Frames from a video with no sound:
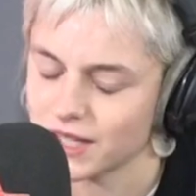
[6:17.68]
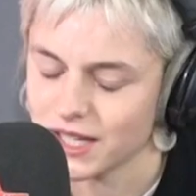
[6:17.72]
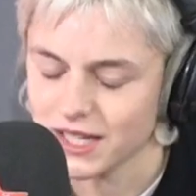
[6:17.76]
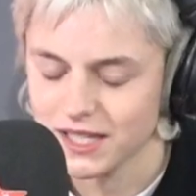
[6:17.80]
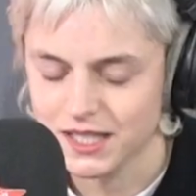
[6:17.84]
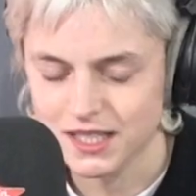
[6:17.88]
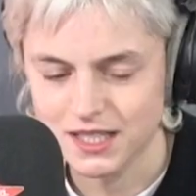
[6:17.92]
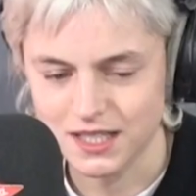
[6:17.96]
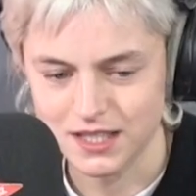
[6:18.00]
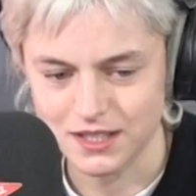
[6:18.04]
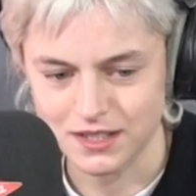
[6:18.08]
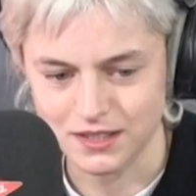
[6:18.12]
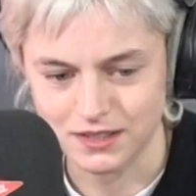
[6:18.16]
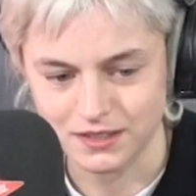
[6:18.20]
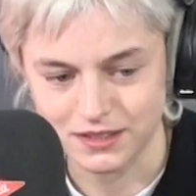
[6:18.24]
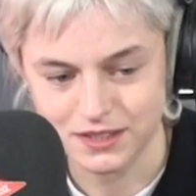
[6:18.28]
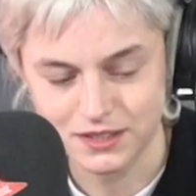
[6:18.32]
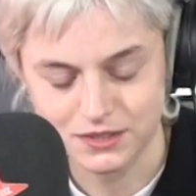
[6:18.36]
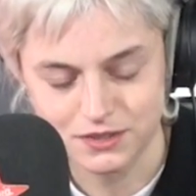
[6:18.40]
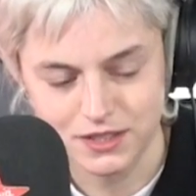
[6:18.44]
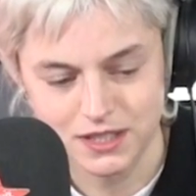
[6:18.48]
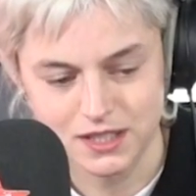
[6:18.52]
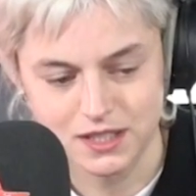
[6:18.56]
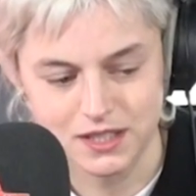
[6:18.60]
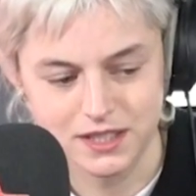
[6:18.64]
Thank you.
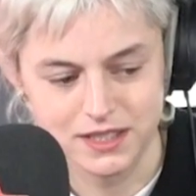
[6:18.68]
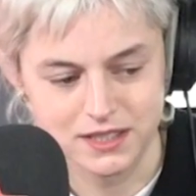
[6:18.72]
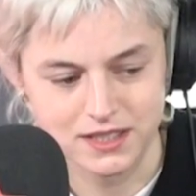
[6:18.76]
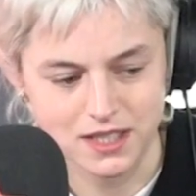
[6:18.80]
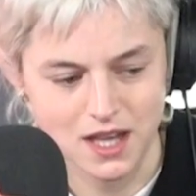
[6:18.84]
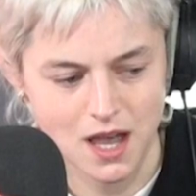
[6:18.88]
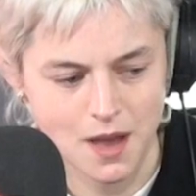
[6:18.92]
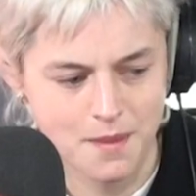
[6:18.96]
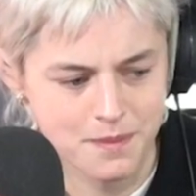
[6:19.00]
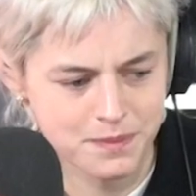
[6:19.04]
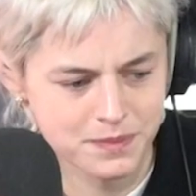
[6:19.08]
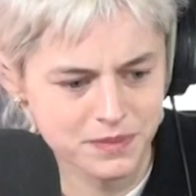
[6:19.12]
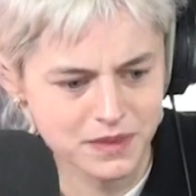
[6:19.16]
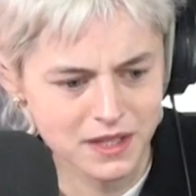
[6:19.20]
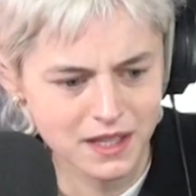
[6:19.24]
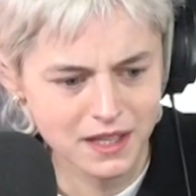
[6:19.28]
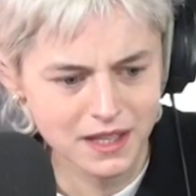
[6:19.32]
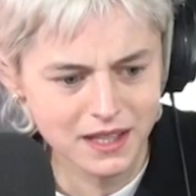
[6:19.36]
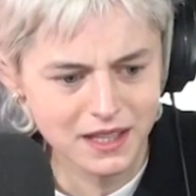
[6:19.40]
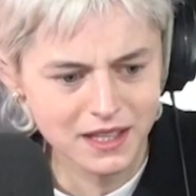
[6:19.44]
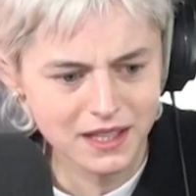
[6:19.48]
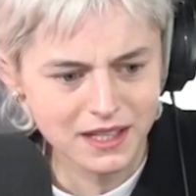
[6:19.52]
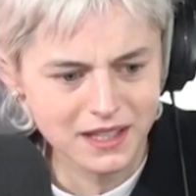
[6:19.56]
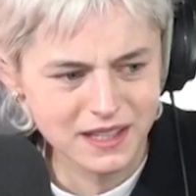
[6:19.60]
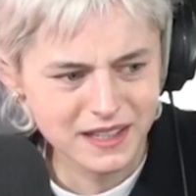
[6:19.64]
That's really kind.
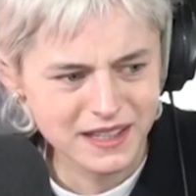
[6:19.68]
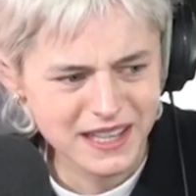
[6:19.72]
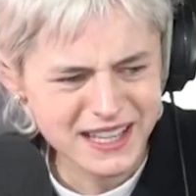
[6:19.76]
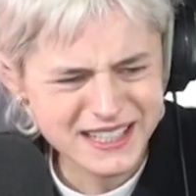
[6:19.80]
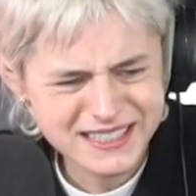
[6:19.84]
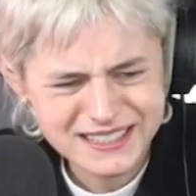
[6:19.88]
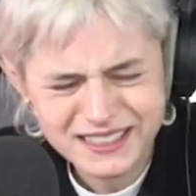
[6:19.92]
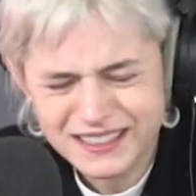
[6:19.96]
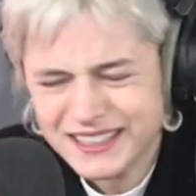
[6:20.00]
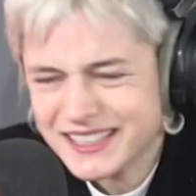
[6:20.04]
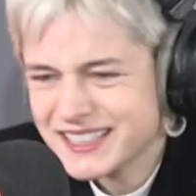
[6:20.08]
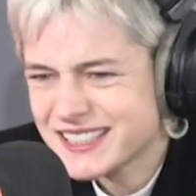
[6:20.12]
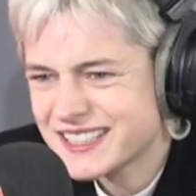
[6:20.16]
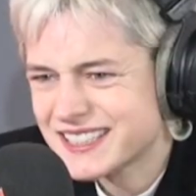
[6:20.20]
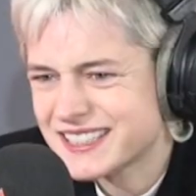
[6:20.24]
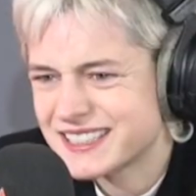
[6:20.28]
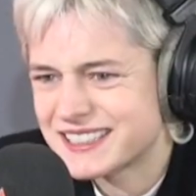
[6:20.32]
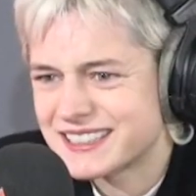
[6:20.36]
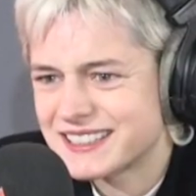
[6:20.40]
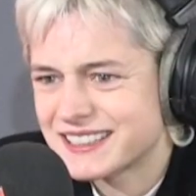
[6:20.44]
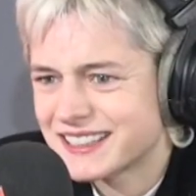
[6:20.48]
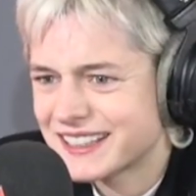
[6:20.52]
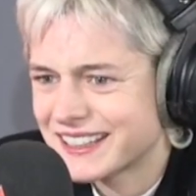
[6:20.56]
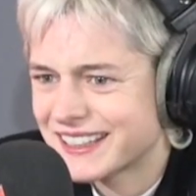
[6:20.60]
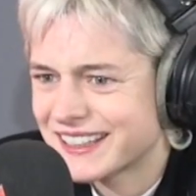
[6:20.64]

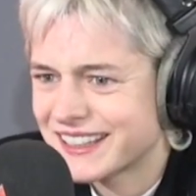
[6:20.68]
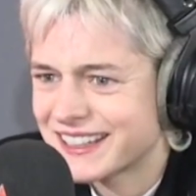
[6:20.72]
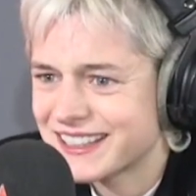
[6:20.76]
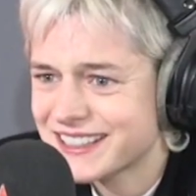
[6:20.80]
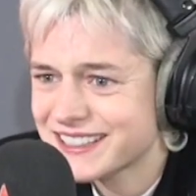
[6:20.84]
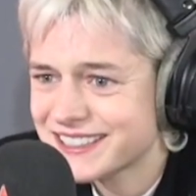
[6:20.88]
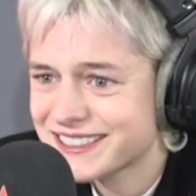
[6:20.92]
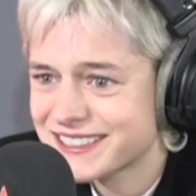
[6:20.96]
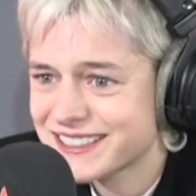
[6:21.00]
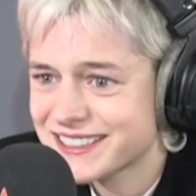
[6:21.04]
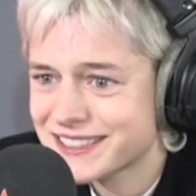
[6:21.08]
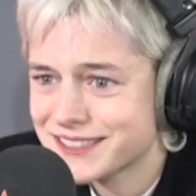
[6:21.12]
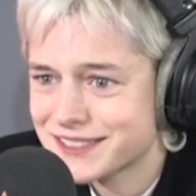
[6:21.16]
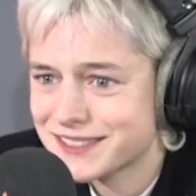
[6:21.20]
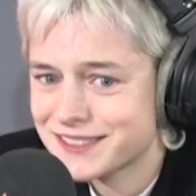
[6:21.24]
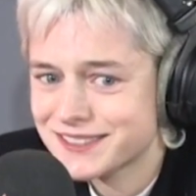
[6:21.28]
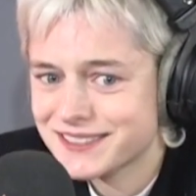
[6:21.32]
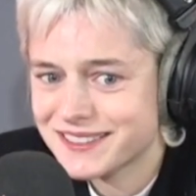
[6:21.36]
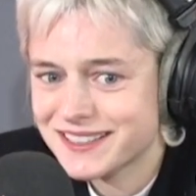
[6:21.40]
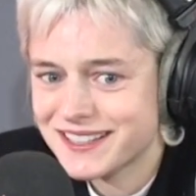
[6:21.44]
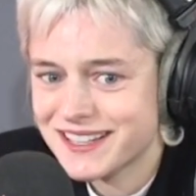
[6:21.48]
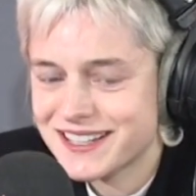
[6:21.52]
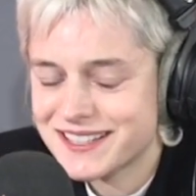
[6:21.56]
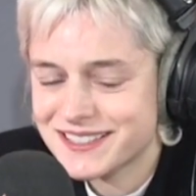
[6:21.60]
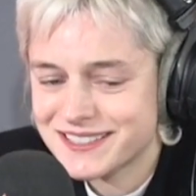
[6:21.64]
Excited, I guess.
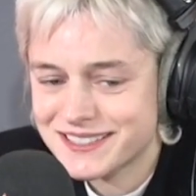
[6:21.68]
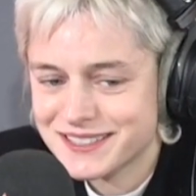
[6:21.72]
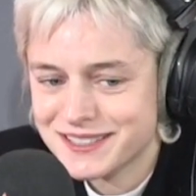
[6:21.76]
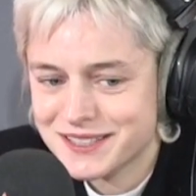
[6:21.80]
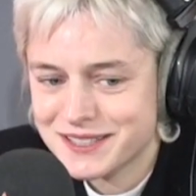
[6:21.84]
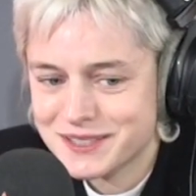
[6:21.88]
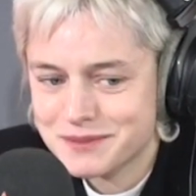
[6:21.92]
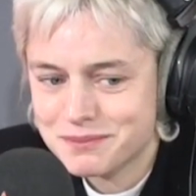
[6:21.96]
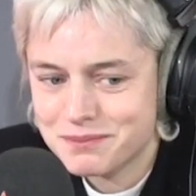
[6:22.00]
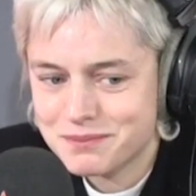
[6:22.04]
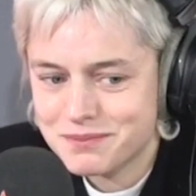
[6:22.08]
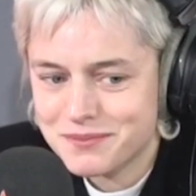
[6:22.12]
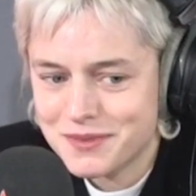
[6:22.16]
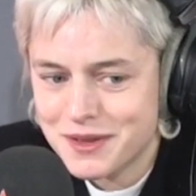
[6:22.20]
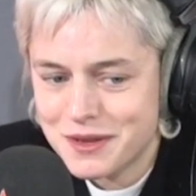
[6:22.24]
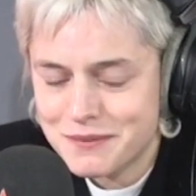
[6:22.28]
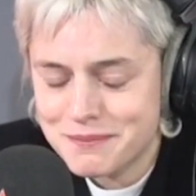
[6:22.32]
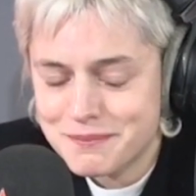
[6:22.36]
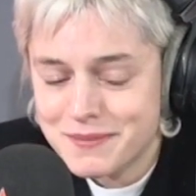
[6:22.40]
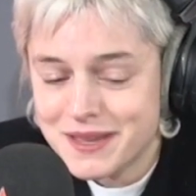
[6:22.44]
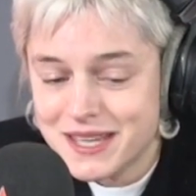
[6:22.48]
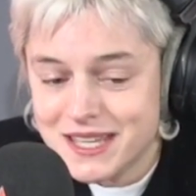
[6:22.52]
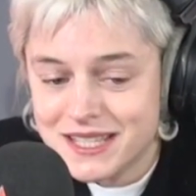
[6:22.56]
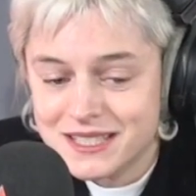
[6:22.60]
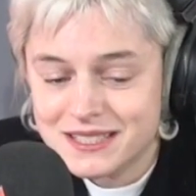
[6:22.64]
It's an
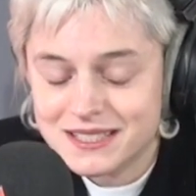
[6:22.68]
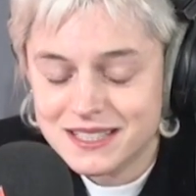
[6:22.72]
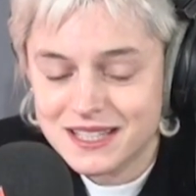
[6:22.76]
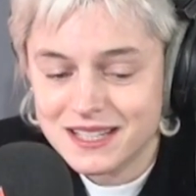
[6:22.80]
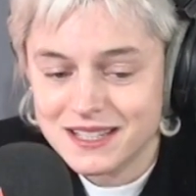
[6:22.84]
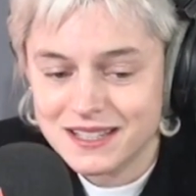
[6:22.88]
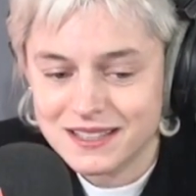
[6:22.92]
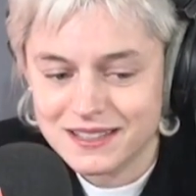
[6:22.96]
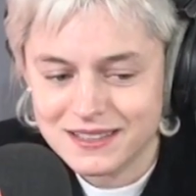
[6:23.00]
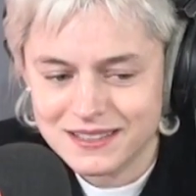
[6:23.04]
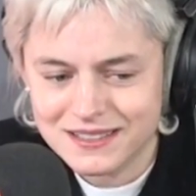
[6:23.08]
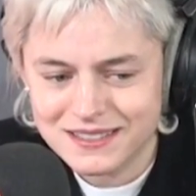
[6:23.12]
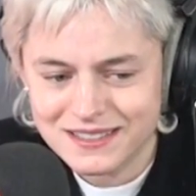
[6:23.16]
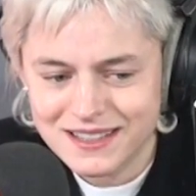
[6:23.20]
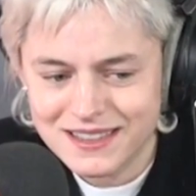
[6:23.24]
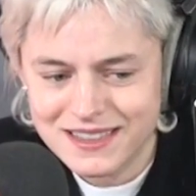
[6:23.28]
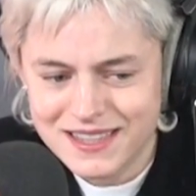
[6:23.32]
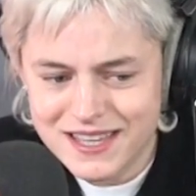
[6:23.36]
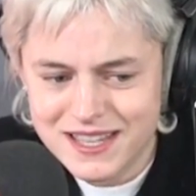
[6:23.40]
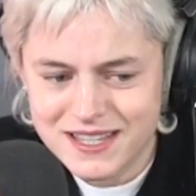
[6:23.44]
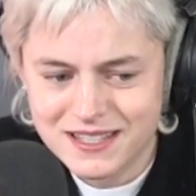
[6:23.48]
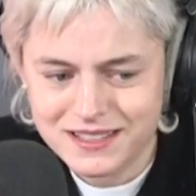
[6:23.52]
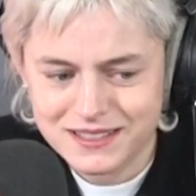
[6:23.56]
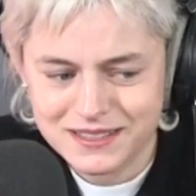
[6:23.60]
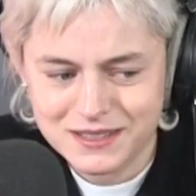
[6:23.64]
amazing
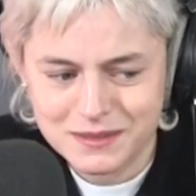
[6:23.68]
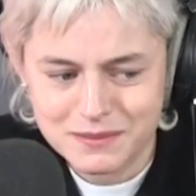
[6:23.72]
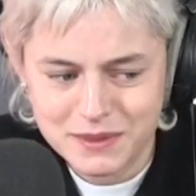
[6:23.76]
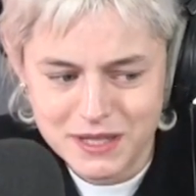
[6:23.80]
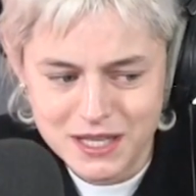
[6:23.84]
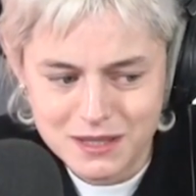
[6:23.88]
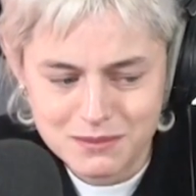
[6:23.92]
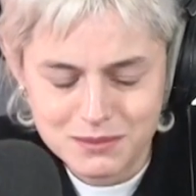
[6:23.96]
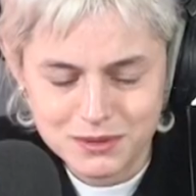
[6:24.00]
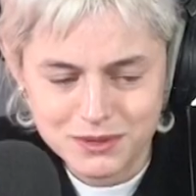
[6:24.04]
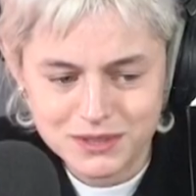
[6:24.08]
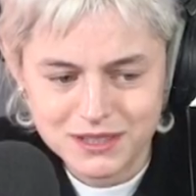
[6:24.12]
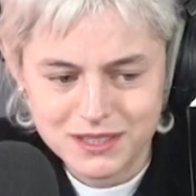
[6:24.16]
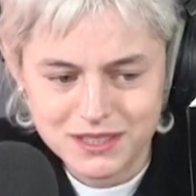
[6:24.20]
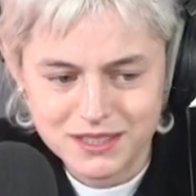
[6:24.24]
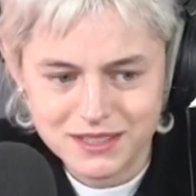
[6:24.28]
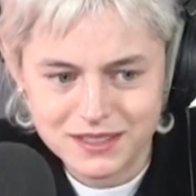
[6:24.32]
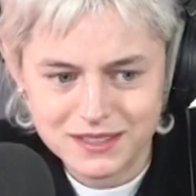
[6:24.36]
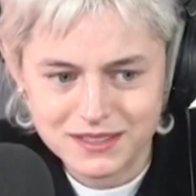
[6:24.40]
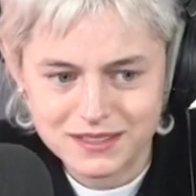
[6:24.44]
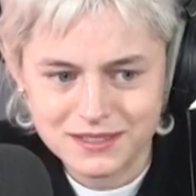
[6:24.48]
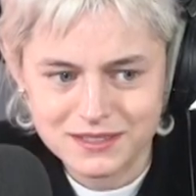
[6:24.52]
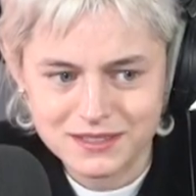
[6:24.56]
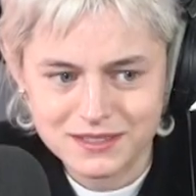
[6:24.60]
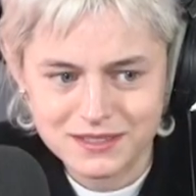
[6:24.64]
thing to be able
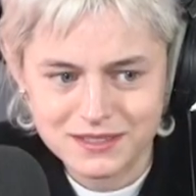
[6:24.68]
to.